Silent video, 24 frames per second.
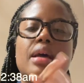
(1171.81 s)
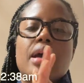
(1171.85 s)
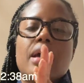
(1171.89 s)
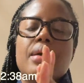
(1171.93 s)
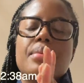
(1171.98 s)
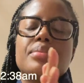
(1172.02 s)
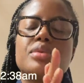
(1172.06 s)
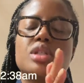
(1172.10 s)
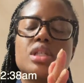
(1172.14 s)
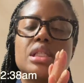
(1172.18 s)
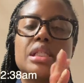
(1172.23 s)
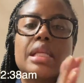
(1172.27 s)

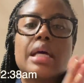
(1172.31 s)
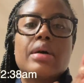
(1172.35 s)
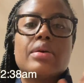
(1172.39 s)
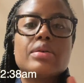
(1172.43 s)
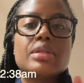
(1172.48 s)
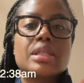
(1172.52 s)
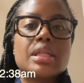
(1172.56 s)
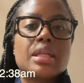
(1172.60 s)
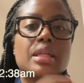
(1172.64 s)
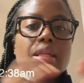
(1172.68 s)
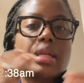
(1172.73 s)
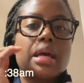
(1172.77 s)
I'm just now
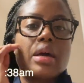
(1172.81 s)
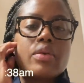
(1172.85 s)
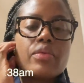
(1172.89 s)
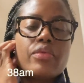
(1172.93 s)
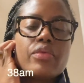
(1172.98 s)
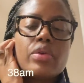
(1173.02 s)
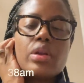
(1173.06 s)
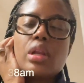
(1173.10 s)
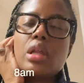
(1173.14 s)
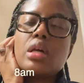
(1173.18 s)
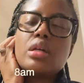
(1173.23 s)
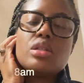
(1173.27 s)
sitting down
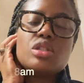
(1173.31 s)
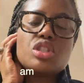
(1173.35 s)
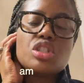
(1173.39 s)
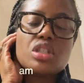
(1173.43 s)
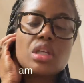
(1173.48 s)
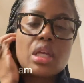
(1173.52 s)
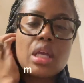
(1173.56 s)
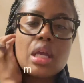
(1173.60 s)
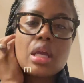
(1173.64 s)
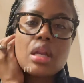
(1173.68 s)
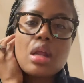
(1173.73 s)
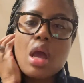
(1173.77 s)
for lunch.
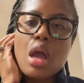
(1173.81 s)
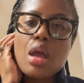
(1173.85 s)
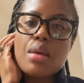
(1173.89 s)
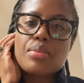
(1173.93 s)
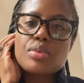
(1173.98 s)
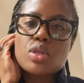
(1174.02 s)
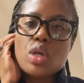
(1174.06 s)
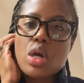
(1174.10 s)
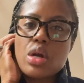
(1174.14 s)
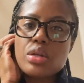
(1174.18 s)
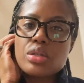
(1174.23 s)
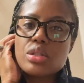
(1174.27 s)
Again, I'm
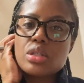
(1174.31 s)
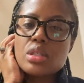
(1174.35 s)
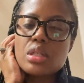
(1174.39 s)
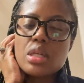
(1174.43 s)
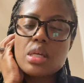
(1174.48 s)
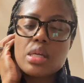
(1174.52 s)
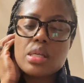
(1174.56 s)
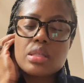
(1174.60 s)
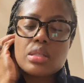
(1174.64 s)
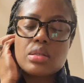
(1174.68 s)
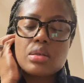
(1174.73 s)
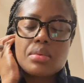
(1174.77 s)
charged
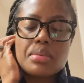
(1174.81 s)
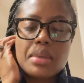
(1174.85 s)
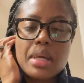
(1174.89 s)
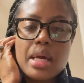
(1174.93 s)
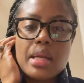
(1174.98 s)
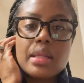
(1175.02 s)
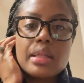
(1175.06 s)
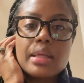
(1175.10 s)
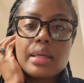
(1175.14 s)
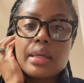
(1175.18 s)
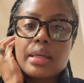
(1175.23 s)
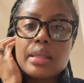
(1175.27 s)
tonight, so I'm
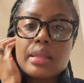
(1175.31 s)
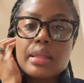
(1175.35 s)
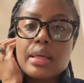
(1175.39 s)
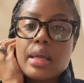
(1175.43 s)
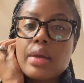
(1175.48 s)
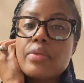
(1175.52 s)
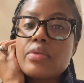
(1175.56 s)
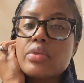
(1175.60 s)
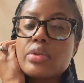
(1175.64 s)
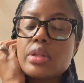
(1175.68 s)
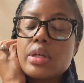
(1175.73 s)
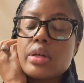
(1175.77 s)
kind of like the
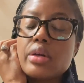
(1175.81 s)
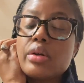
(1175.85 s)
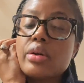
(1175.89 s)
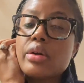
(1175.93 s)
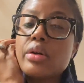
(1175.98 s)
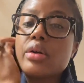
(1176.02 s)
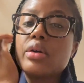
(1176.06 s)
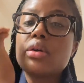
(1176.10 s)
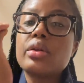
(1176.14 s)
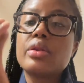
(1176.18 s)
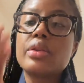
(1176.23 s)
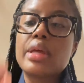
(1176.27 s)
everything
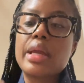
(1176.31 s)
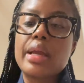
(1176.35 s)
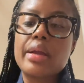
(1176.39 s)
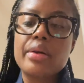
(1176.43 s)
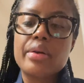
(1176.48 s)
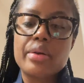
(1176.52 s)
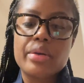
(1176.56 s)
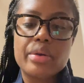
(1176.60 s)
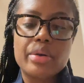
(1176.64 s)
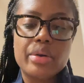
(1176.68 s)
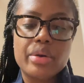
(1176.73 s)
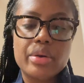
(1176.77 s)
girl, the
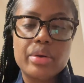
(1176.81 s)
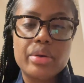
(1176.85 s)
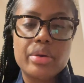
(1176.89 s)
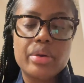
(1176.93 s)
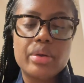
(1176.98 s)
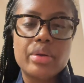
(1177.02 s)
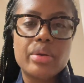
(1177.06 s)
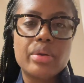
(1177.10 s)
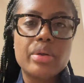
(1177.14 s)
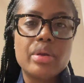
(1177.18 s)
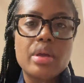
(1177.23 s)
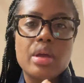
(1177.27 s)
errand
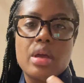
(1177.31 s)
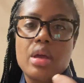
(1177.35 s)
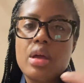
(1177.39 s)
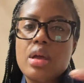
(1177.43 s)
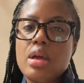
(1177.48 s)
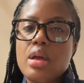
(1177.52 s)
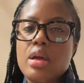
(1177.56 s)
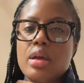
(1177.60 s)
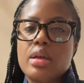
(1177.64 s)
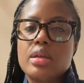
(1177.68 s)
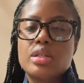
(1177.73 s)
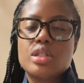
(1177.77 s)
girl,
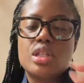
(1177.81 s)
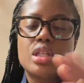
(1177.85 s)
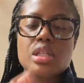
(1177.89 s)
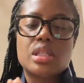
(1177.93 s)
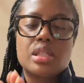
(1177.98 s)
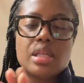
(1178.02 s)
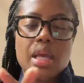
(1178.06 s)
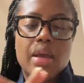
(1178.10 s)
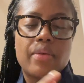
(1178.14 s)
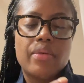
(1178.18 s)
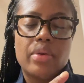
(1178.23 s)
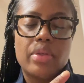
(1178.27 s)

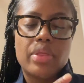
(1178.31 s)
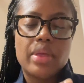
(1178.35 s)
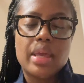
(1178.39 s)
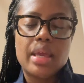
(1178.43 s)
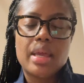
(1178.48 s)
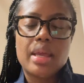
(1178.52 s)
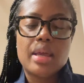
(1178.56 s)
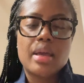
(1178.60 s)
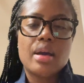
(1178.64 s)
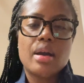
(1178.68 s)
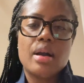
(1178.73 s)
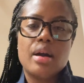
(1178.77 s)
just everything.